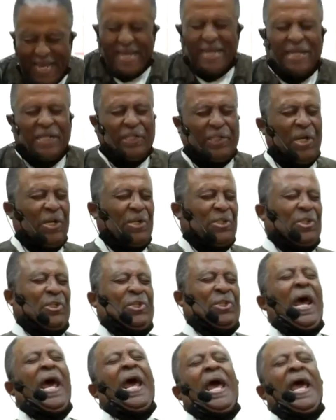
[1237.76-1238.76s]
to
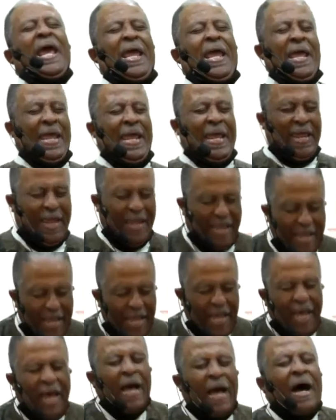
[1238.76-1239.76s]
say
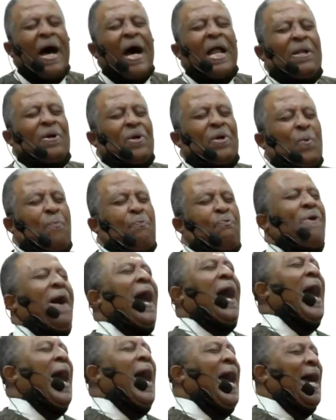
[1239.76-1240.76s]
a little
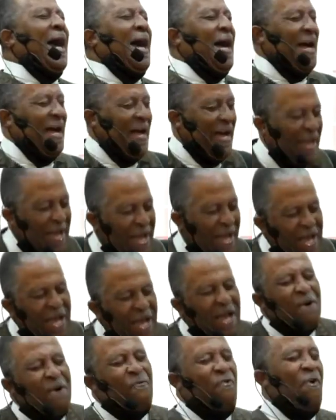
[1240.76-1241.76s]
prayer
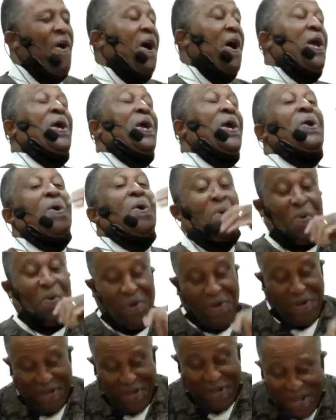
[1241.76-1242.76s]
for you.
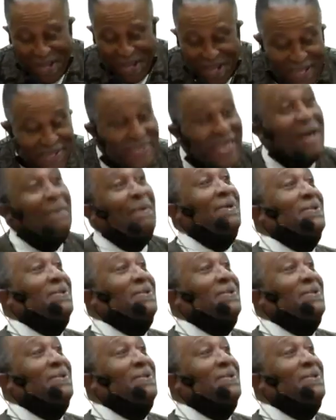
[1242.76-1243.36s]
That was an